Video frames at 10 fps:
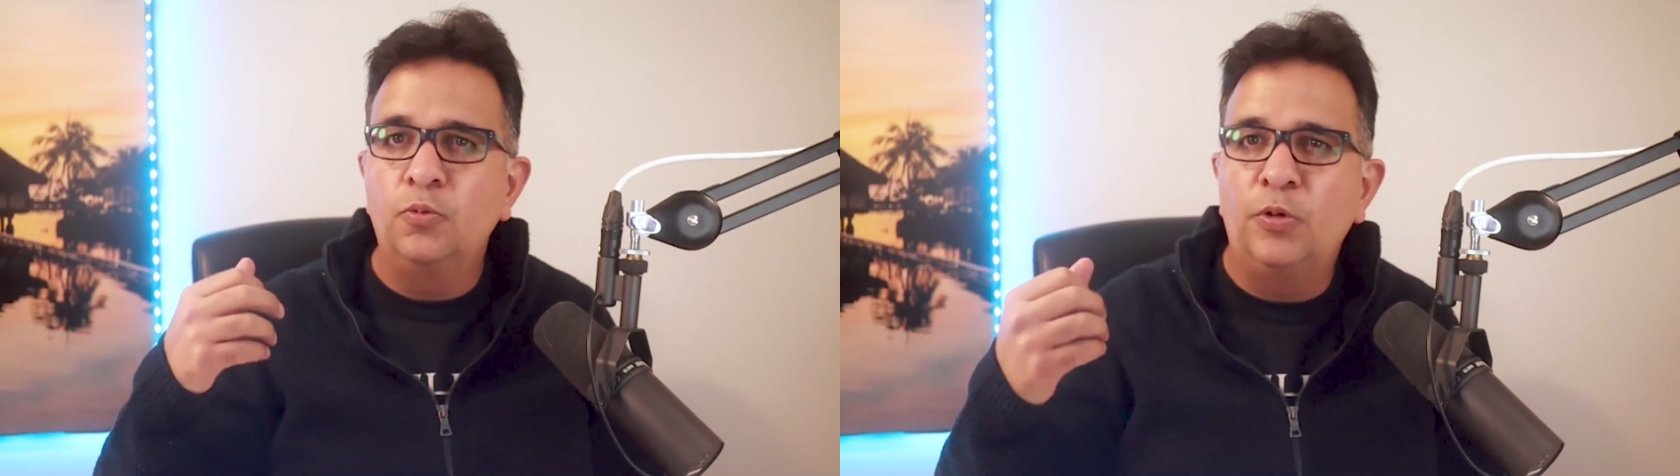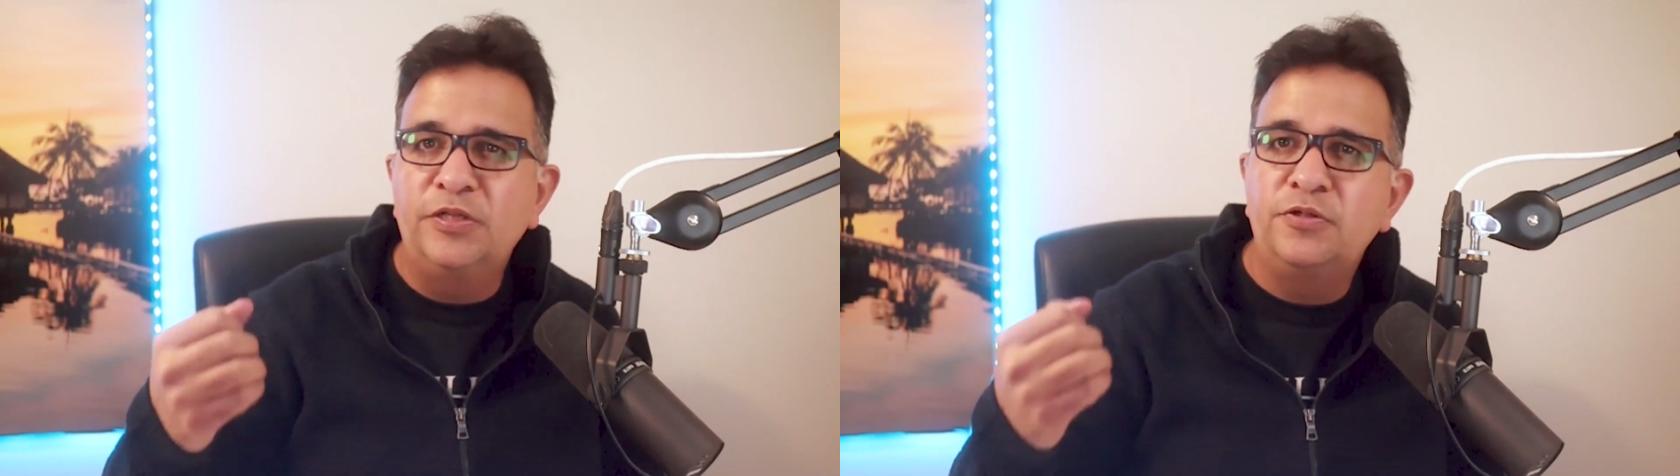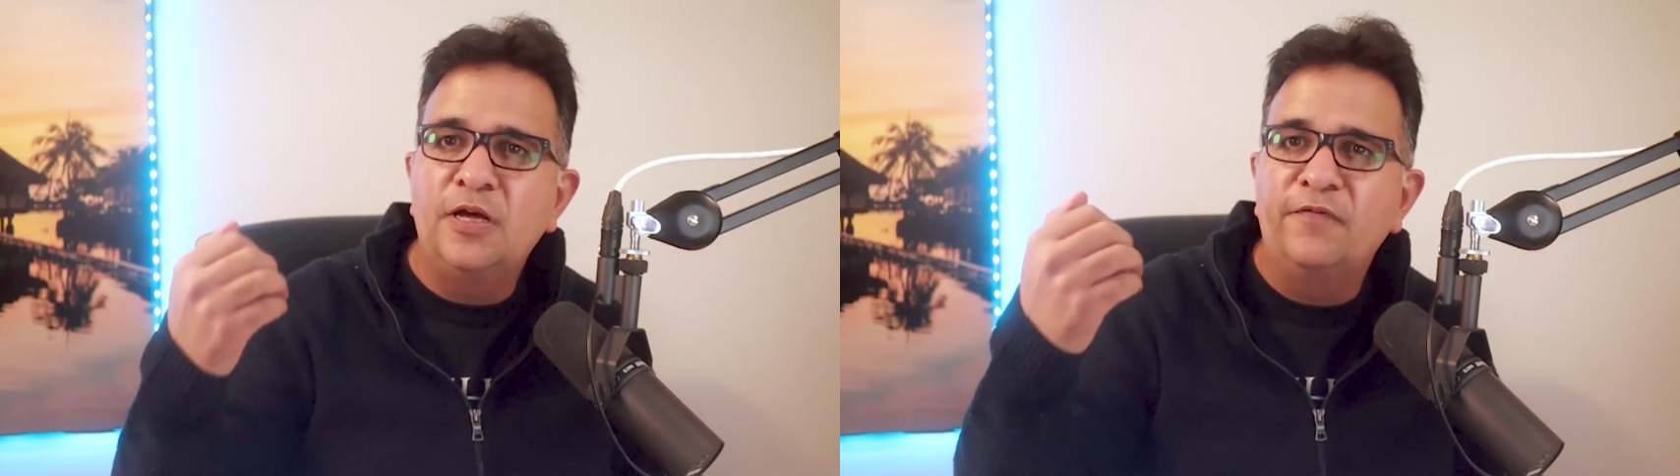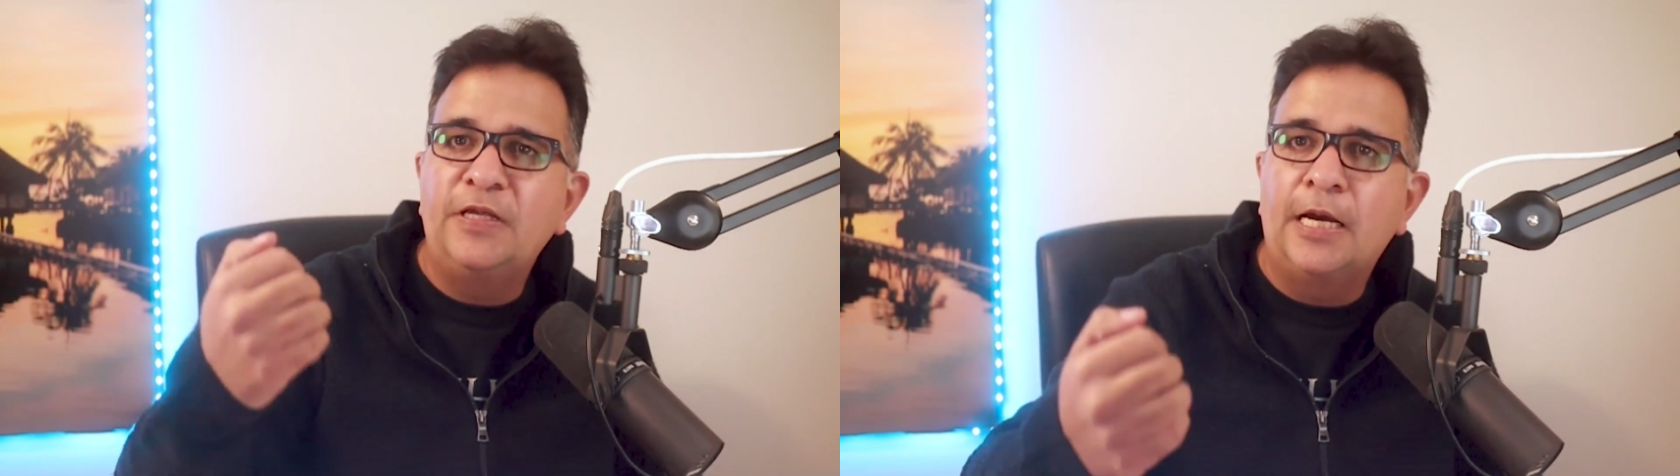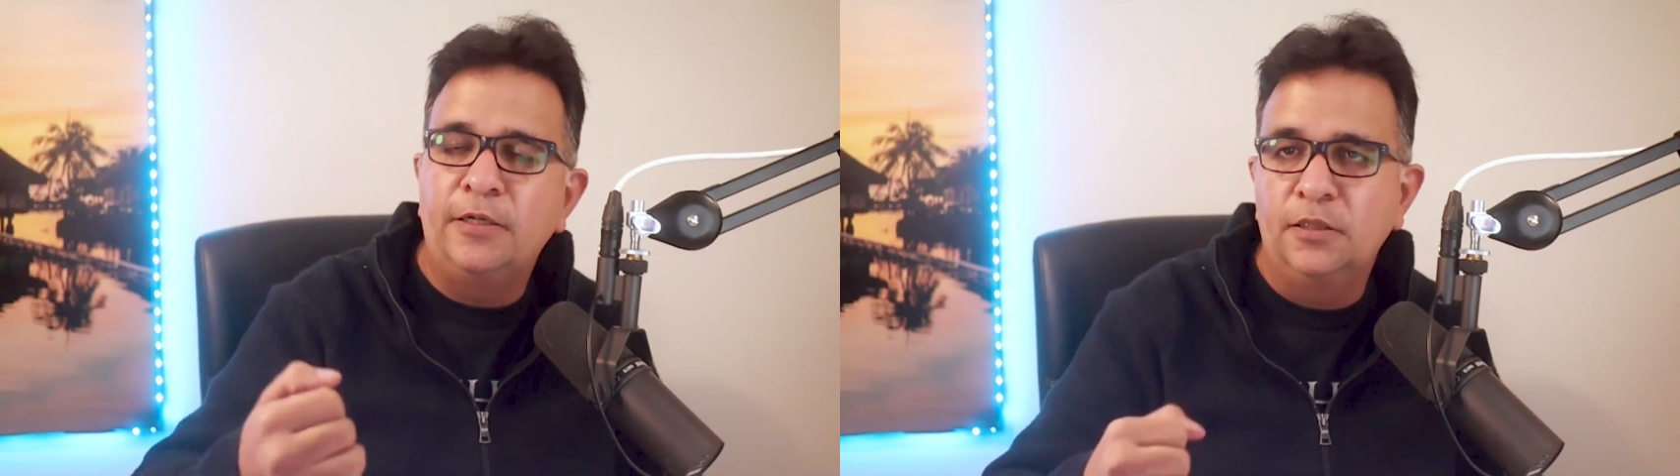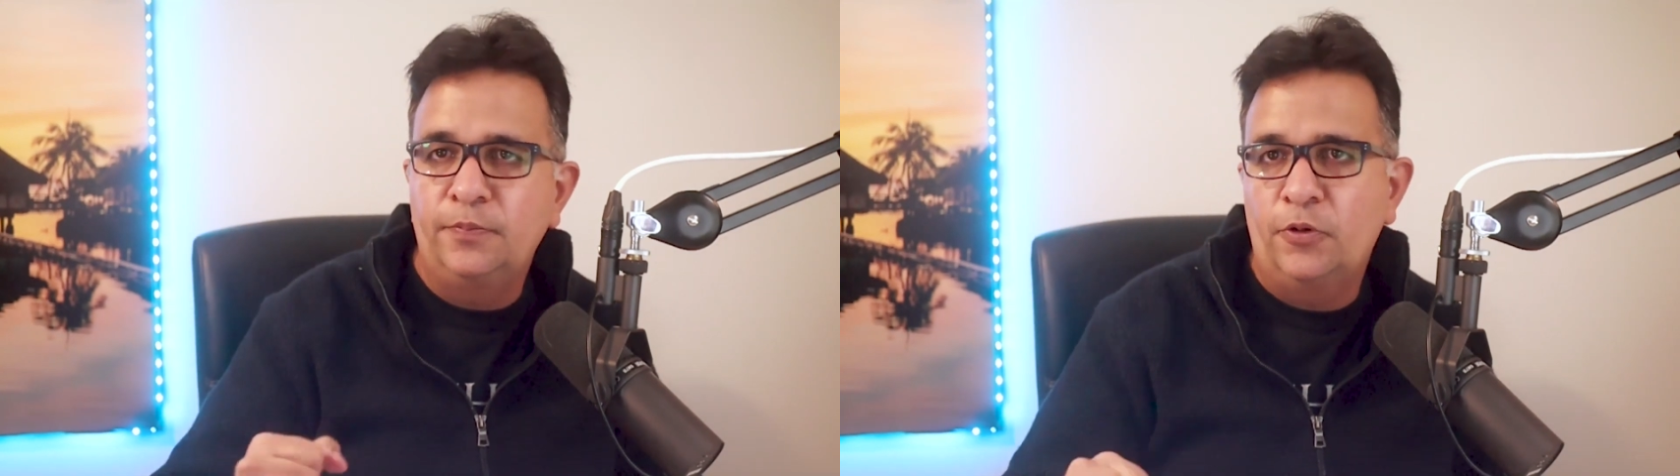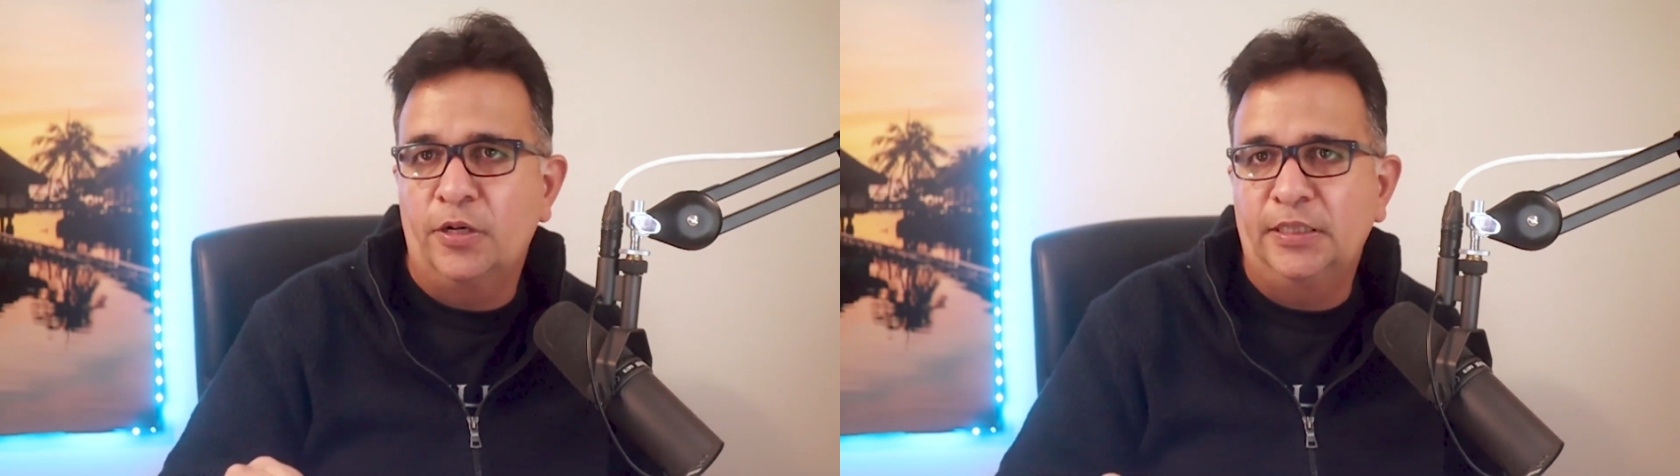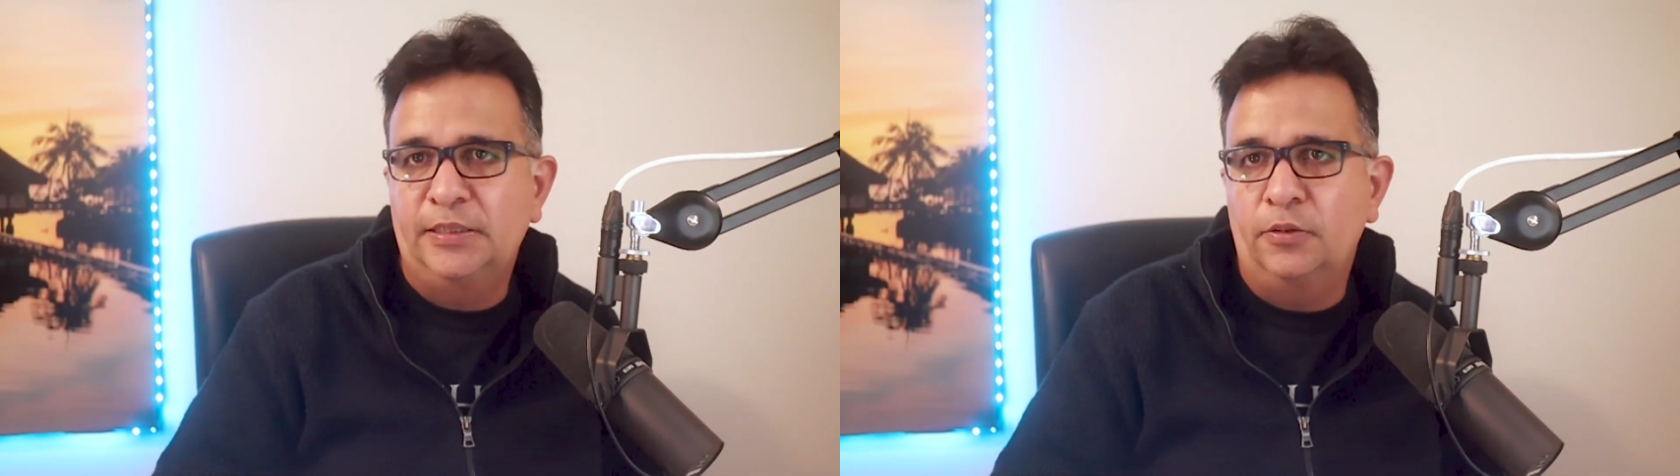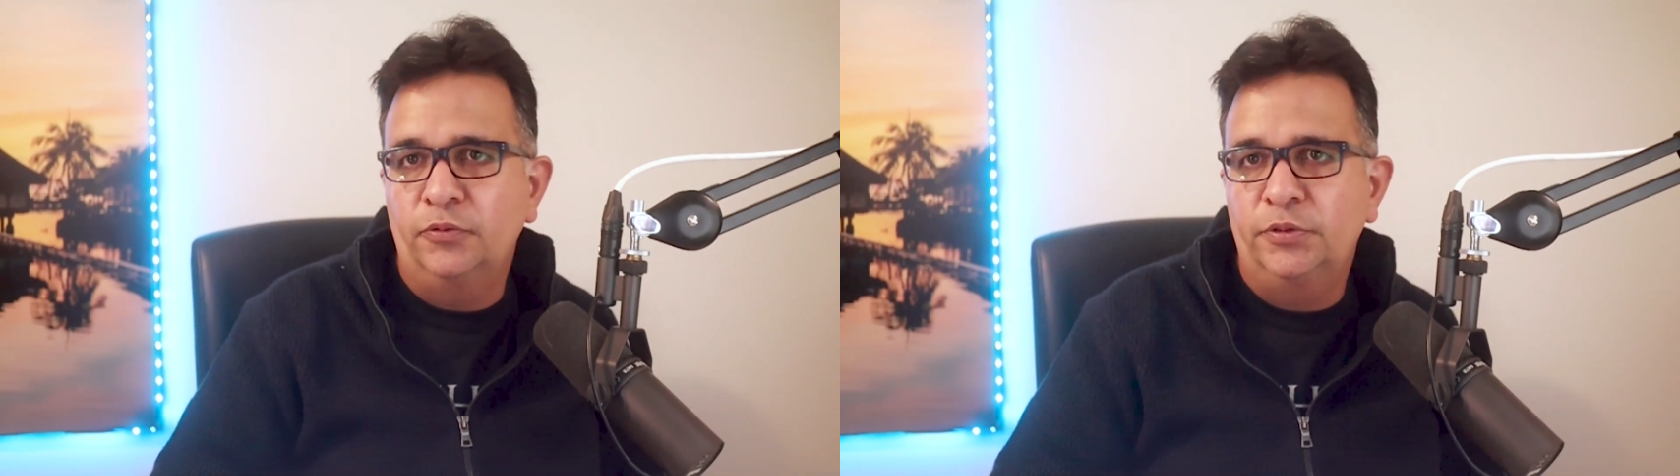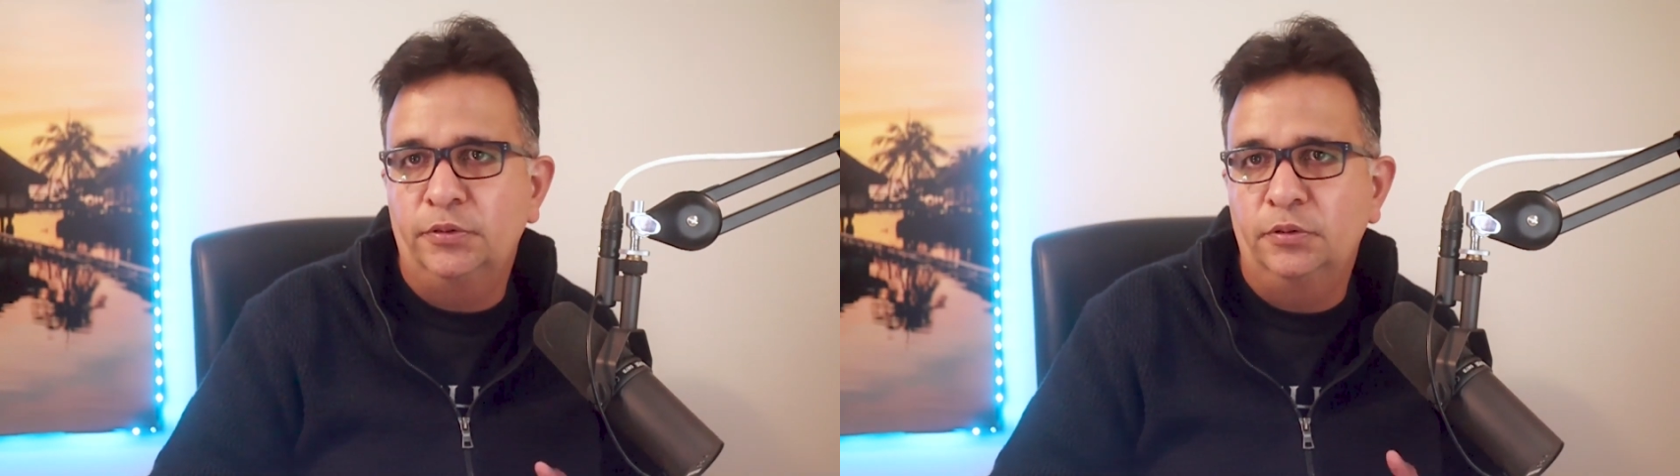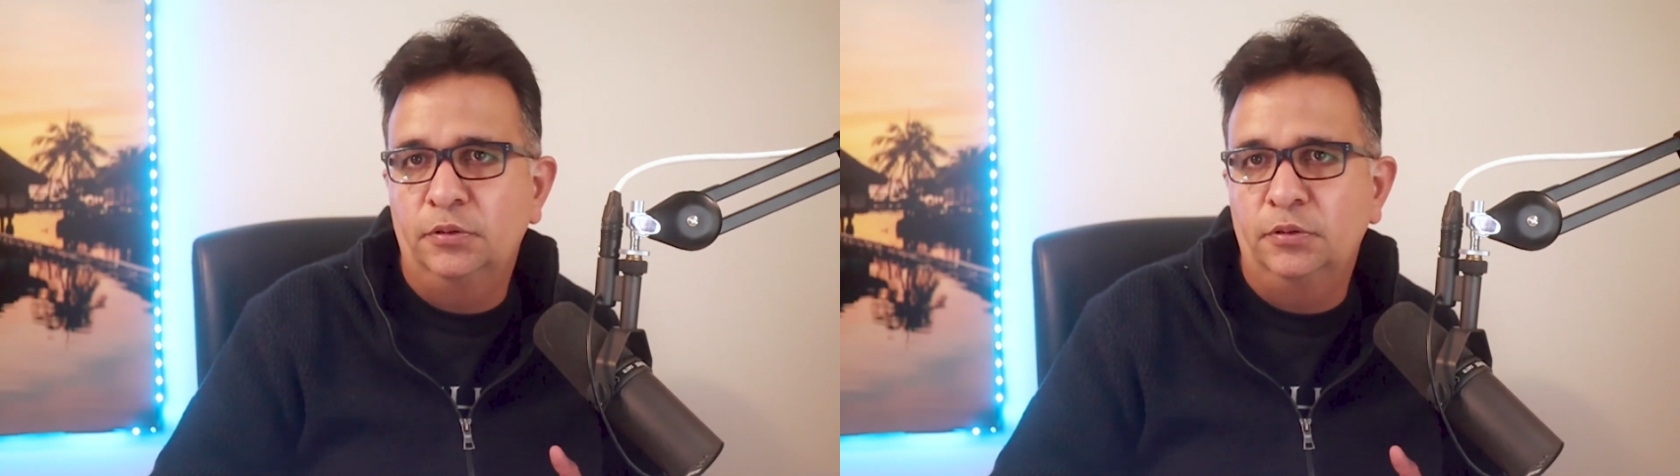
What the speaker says: once you have the ideal product out.